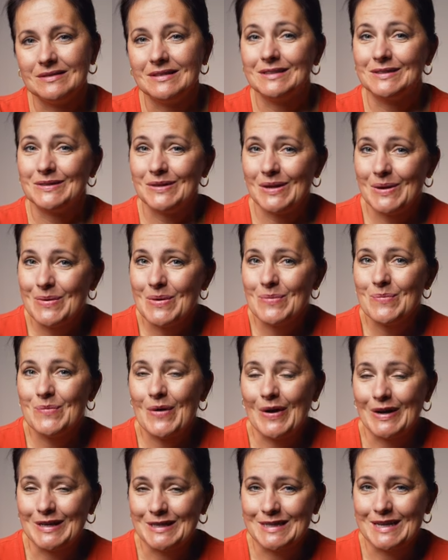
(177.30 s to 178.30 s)
Let's talk about
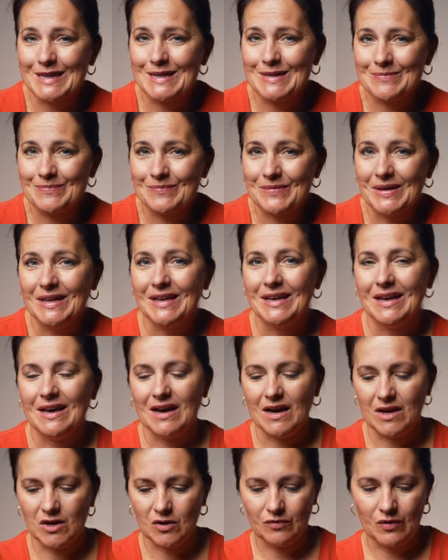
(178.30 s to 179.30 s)
pricing.
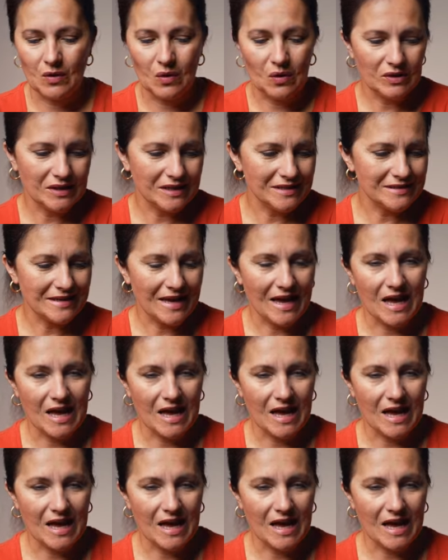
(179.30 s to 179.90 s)
Out of all these